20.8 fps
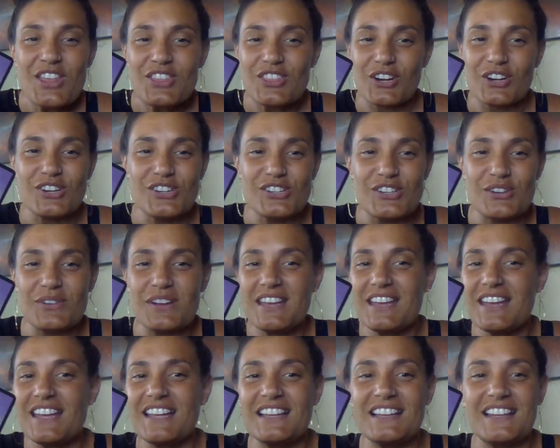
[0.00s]
They're
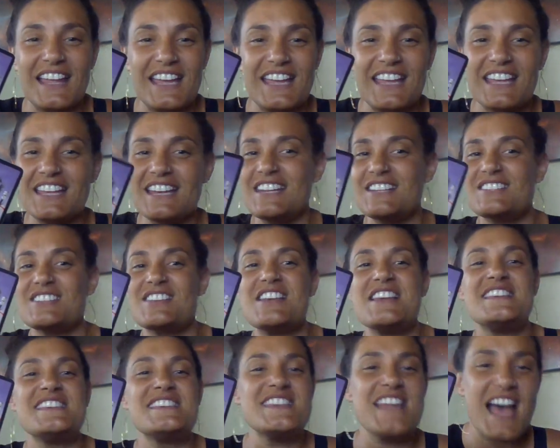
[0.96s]
doing it like it is
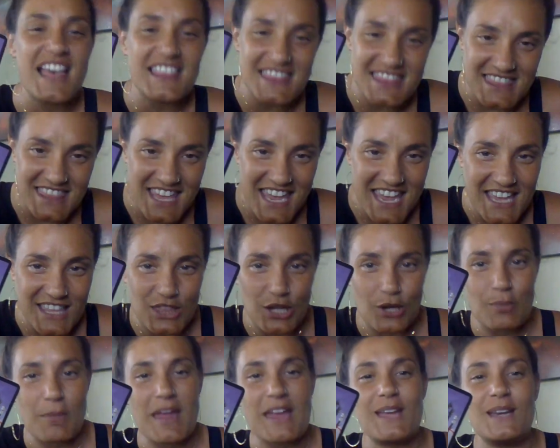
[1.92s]
nothing.
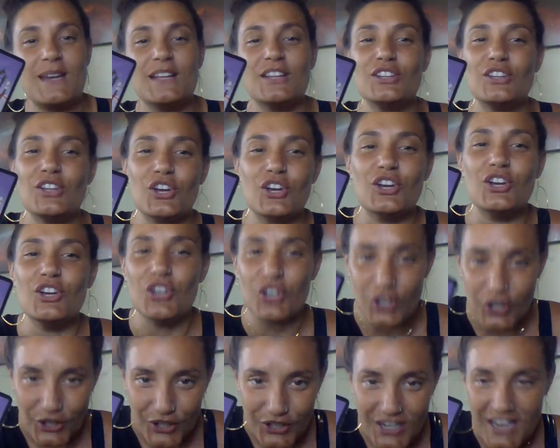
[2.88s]
They're making it look
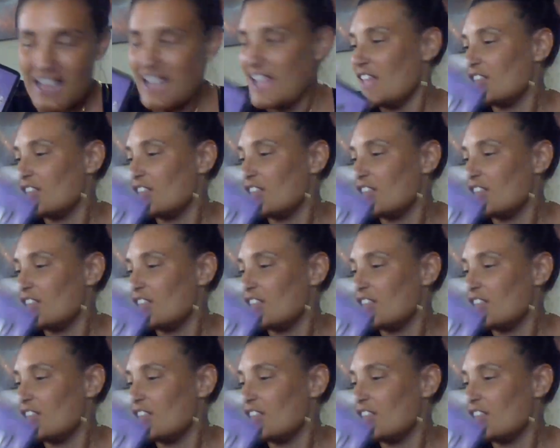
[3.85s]
good.